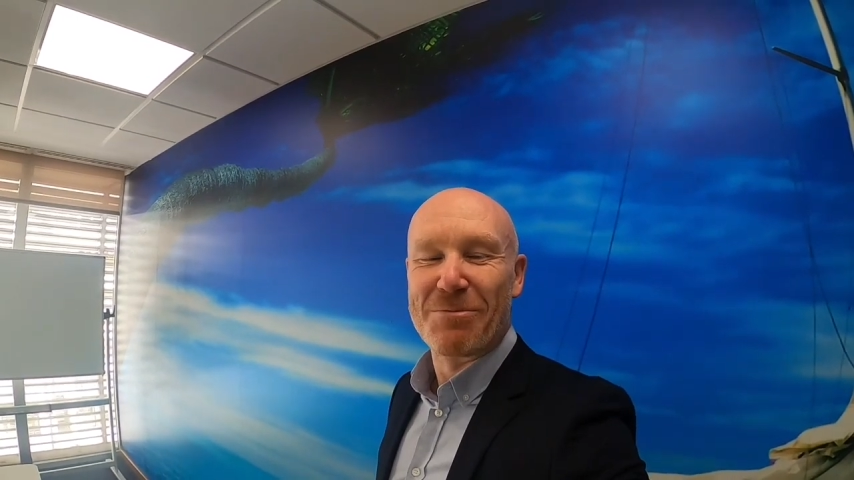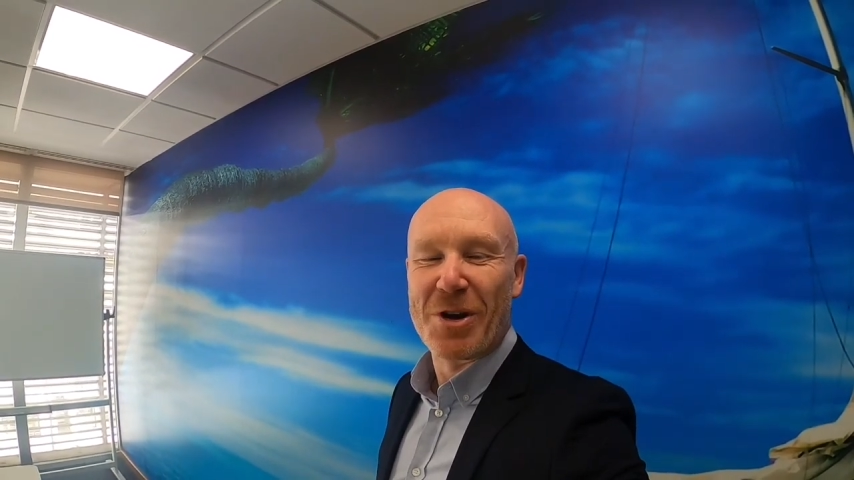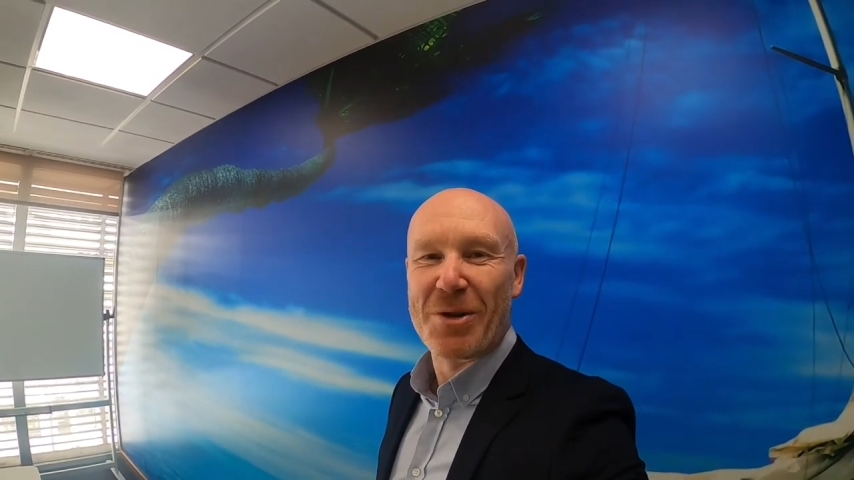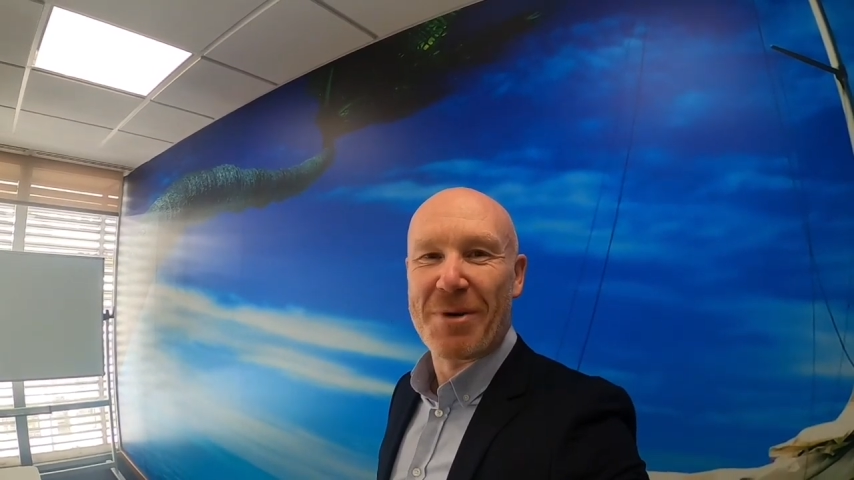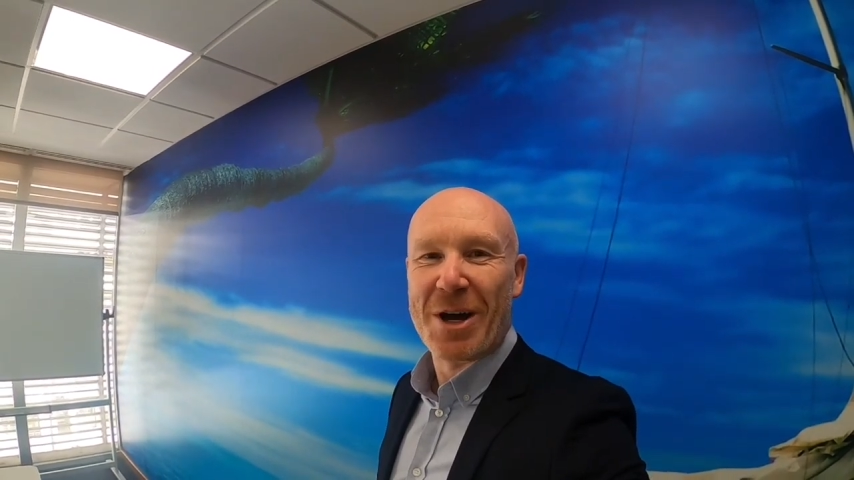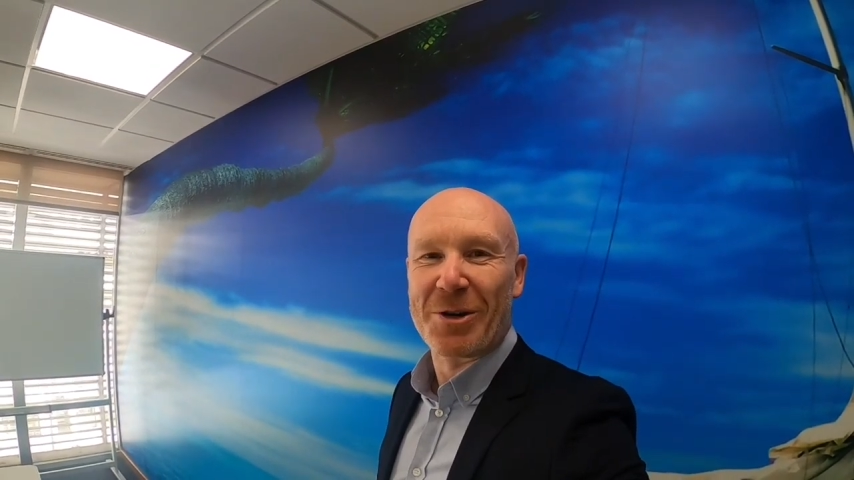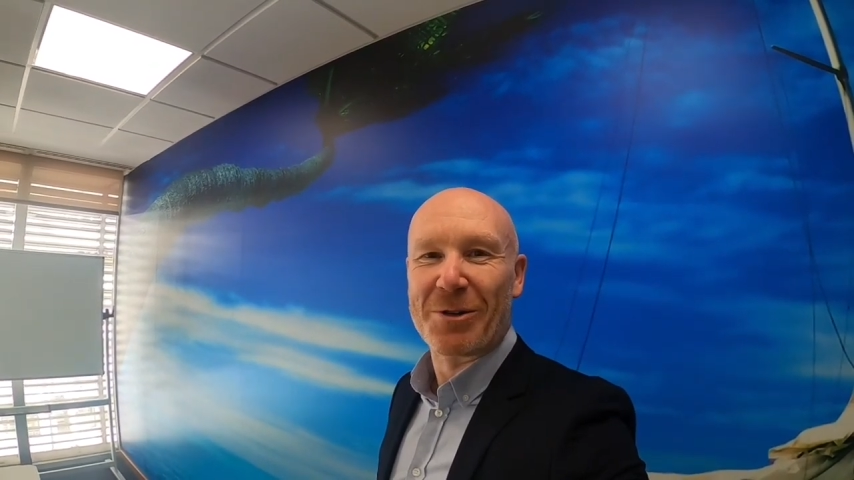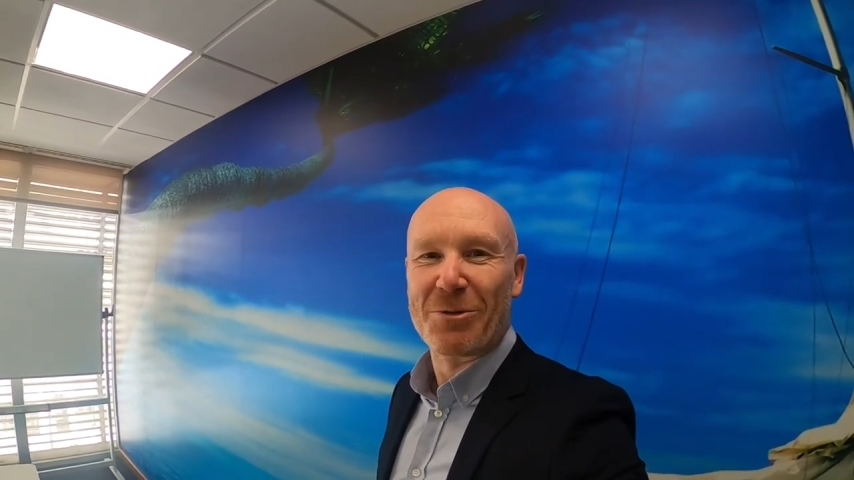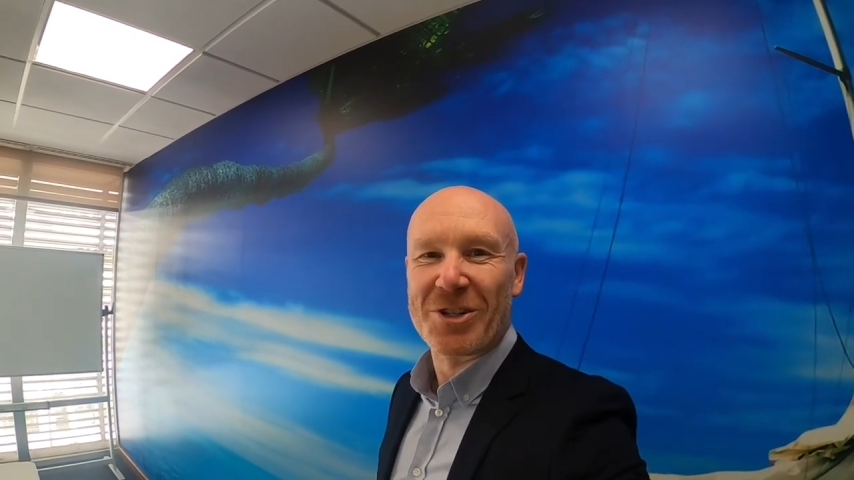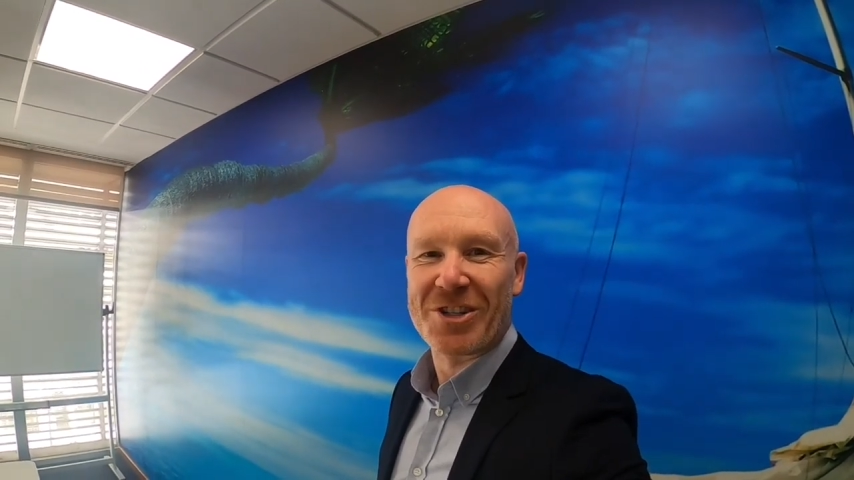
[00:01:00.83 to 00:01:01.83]
Bernabeu,
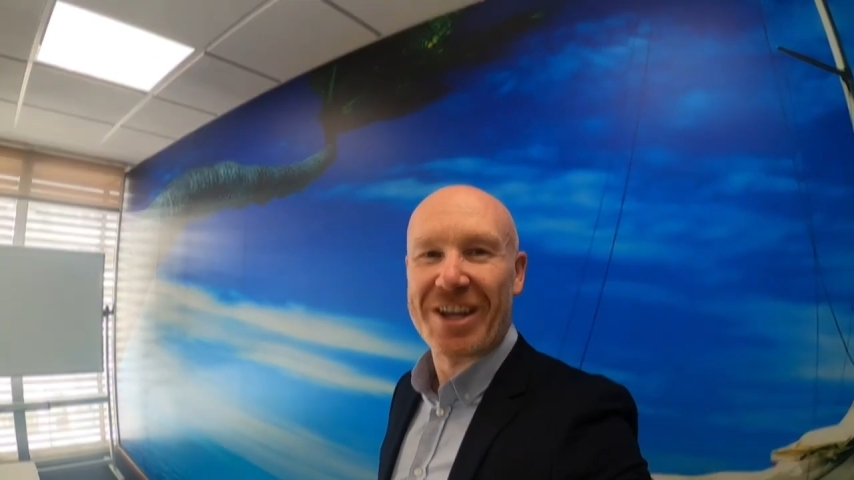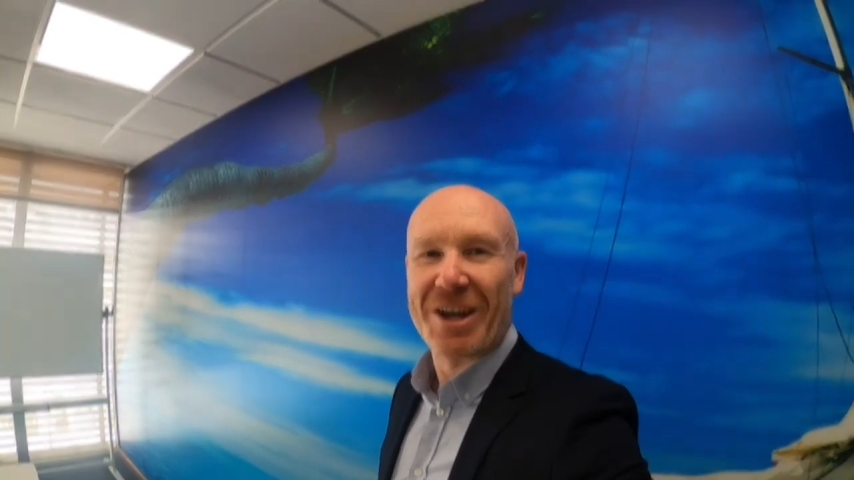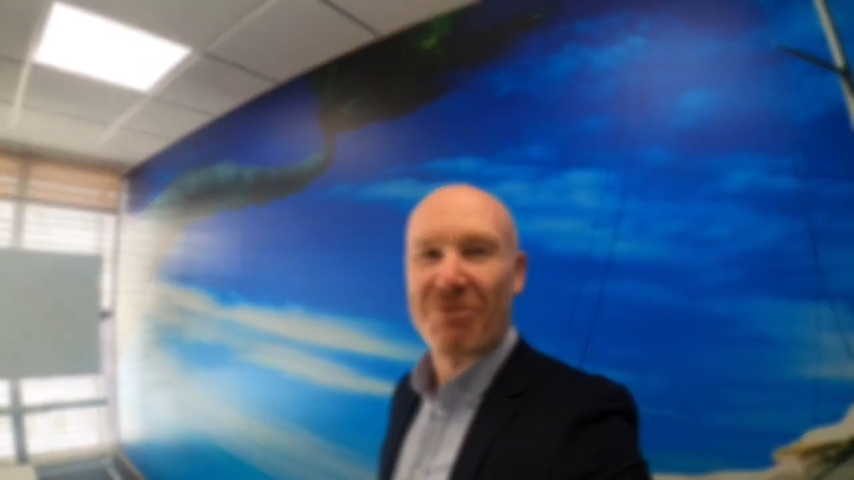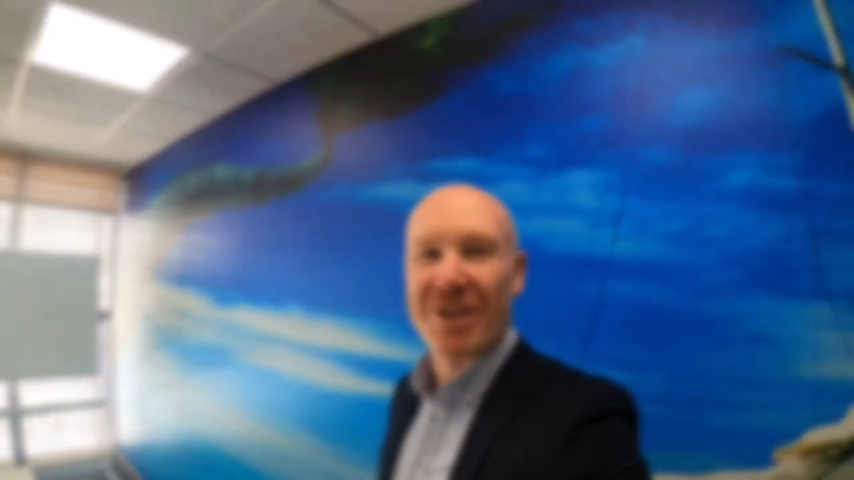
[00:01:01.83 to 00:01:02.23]
which they are